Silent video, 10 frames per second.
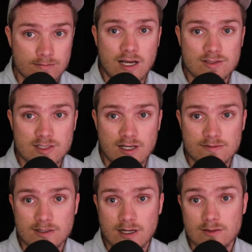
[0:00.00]
Houses
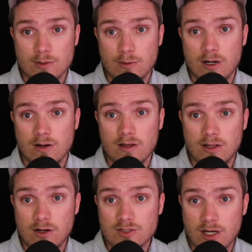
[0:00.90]
oftentimes require a
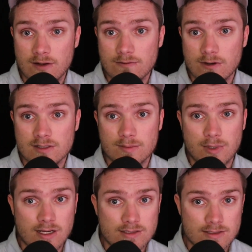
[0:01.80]
large upfront
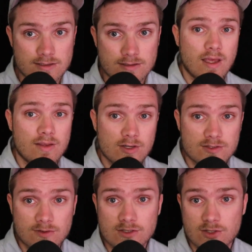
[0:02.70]
deposit, and those
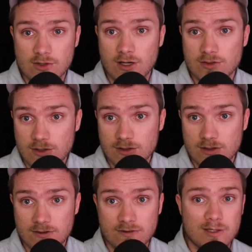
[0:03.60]
funds could
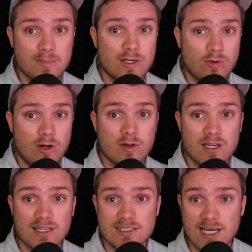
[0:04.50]
alternatively be growing in
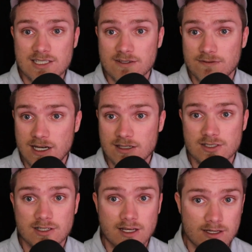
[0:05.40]
a tax-advantaged
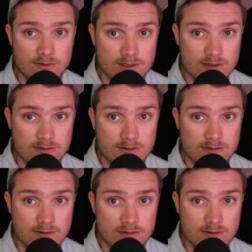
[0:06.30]
account.